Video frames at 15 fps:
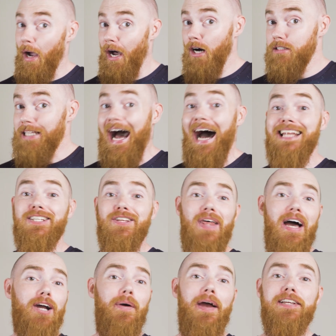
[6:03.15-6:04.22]
Well, to answer
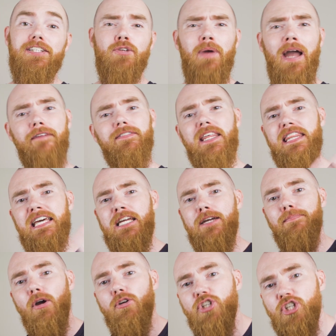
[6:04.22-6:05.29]
that question, we have to think
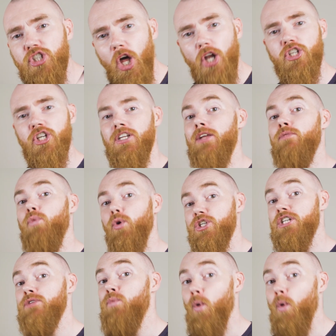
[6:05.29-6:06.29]
about Sturgeon and what she